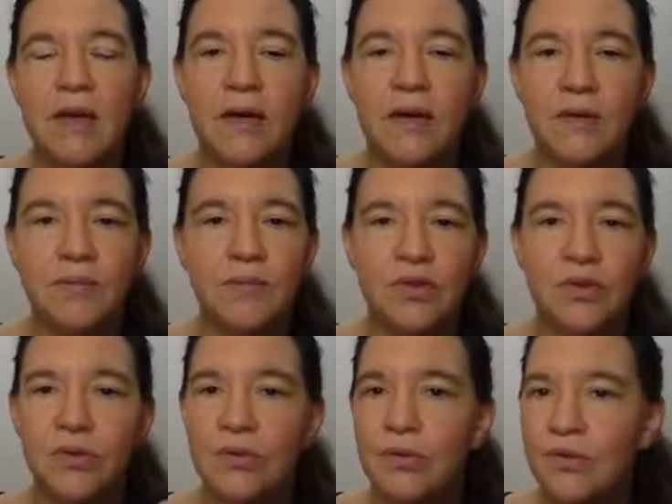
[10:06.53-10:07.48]

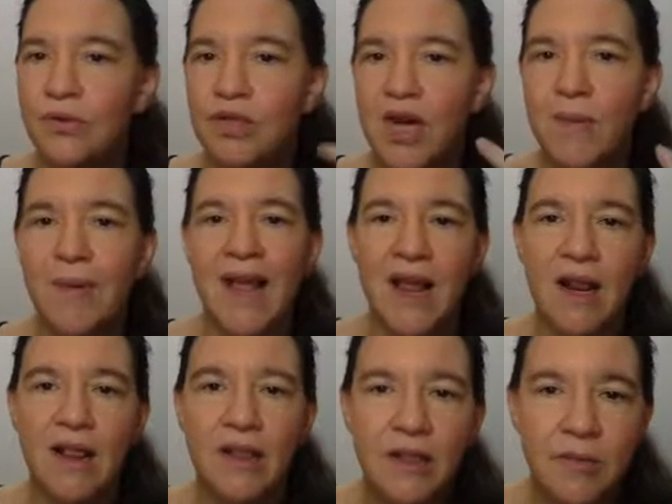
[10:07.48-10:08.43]
To jump ahead
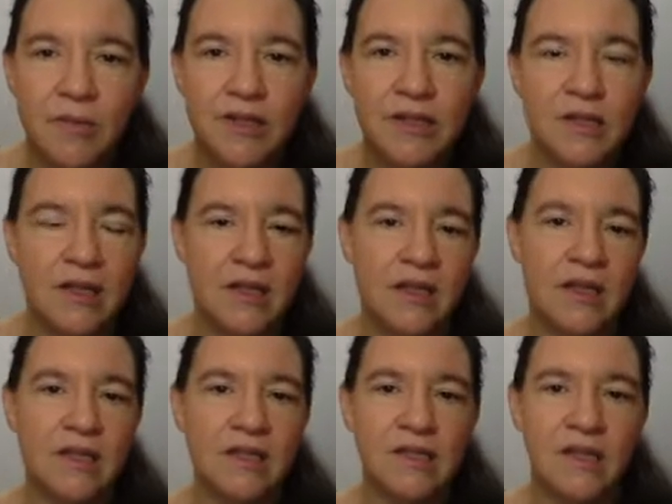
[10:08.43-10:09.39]
a little bit,
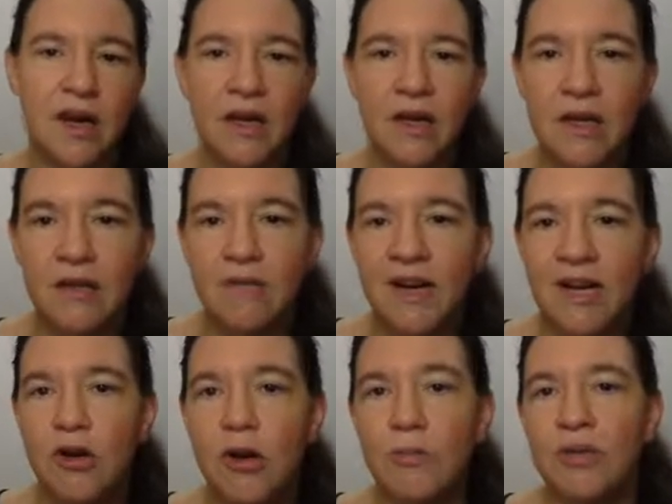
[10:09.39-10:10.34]
there is currently a
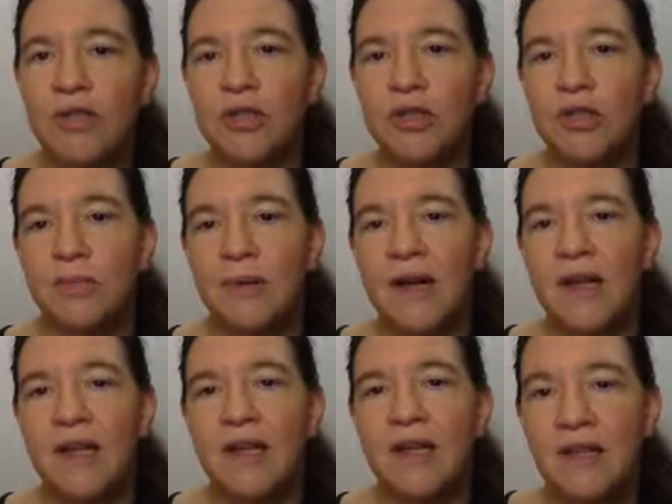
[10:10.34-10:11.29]
running competition
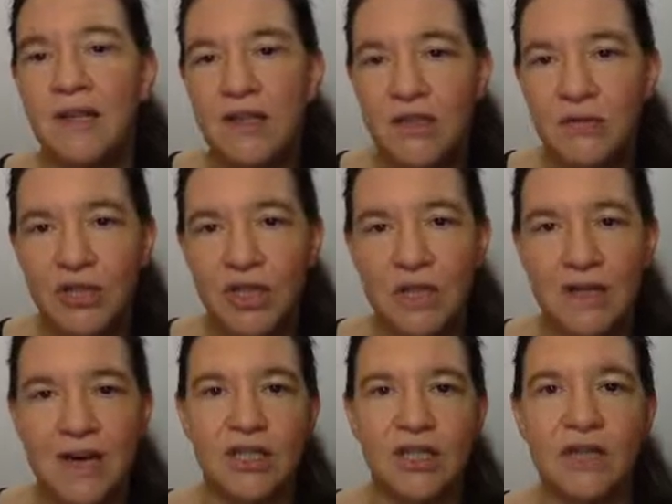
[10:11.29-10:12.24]
by NIST, which is
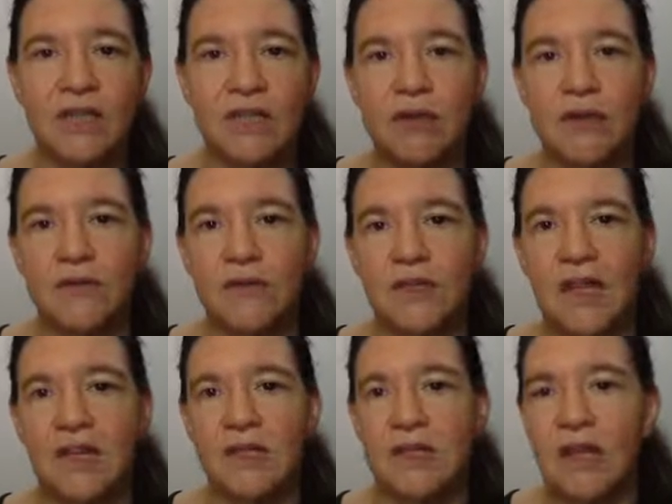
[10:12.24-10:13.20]
the National Institute of
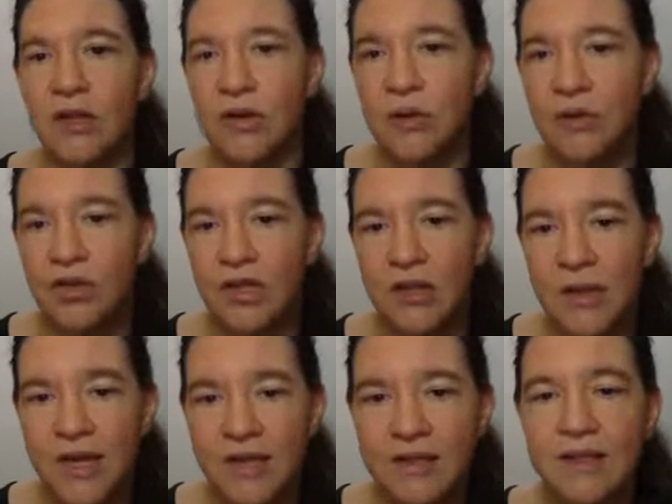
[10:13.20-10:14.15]
Standards and Technology in
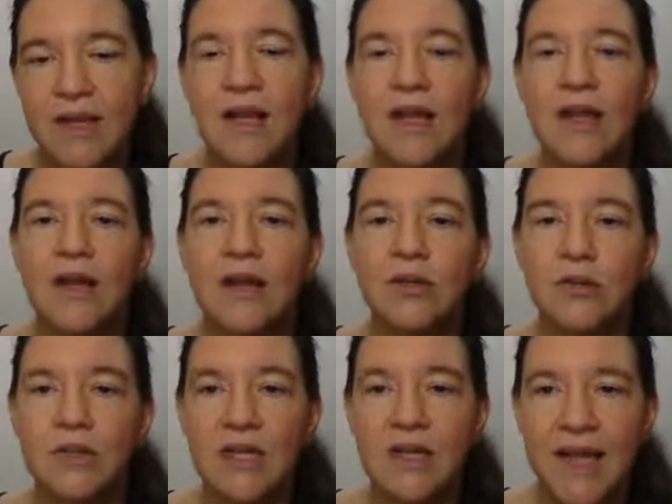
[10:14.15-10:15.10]
the US, to
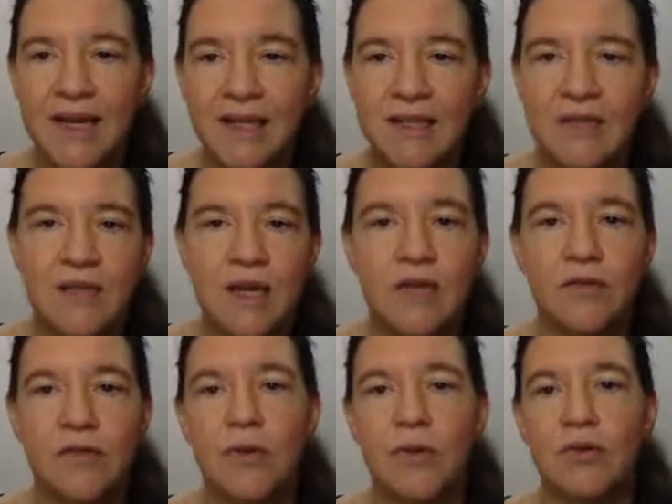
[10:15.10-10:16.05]
select a standard
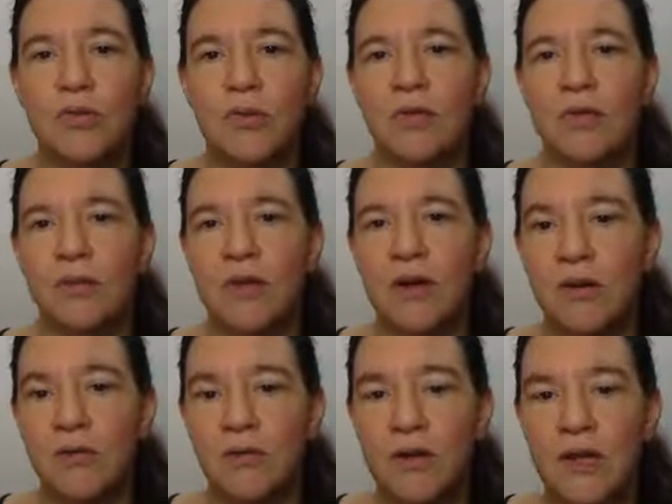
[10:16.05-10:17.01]
for post-quantum
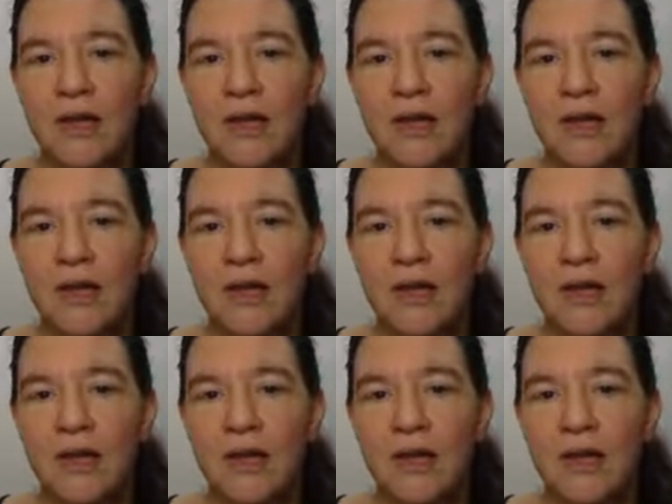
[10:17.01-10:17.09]
cryptography.